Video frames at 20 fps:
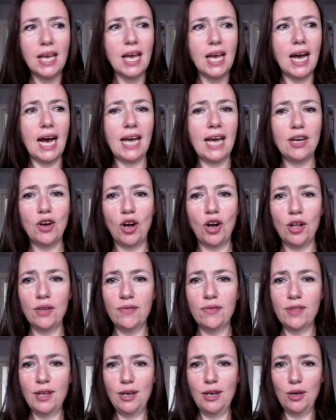And all
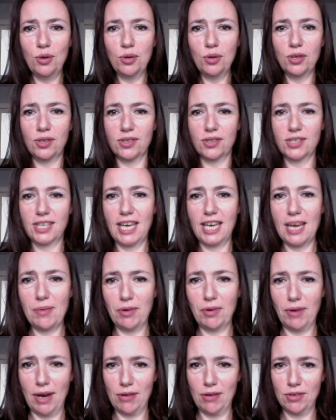of the locals came
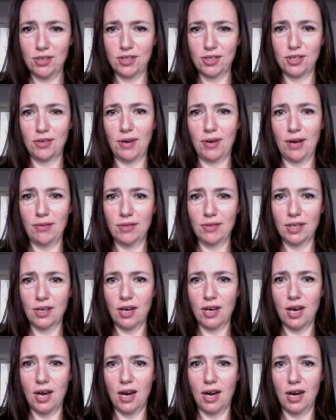around to surround the
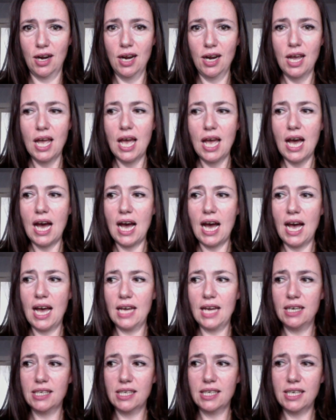car.
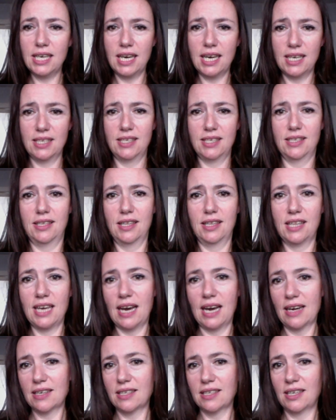And yes, the
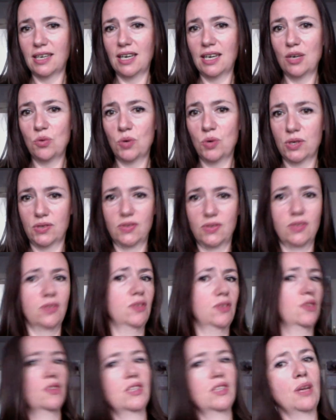accident
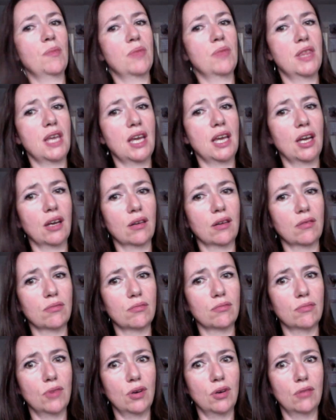was something
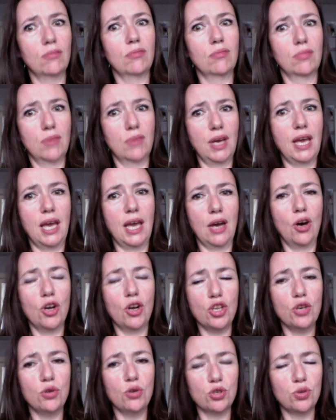uh,
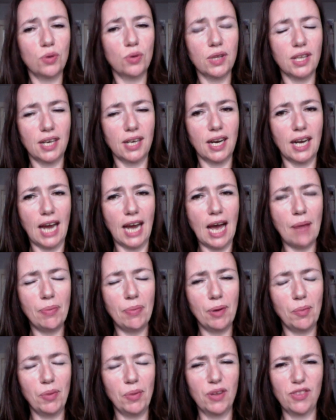unusual that had
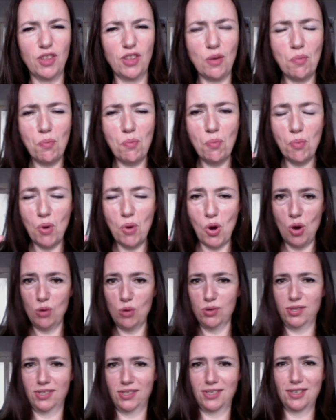happened, but the
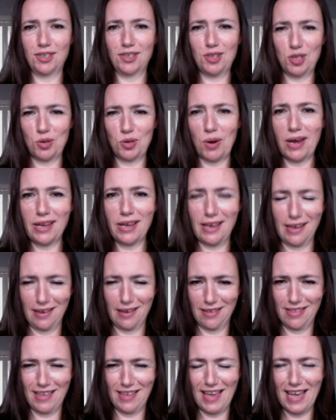most
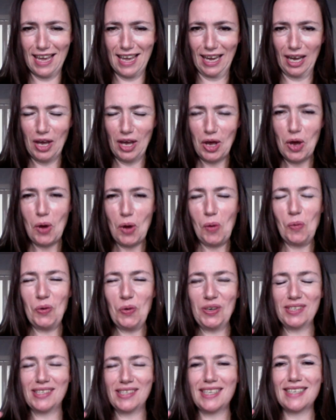striking thing
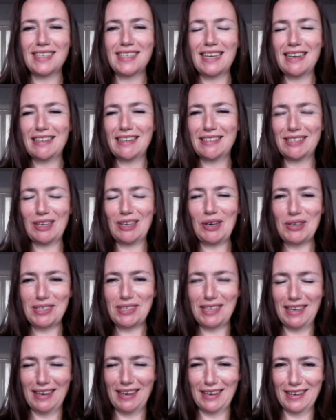was this
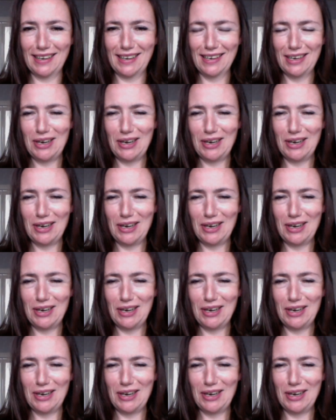exotic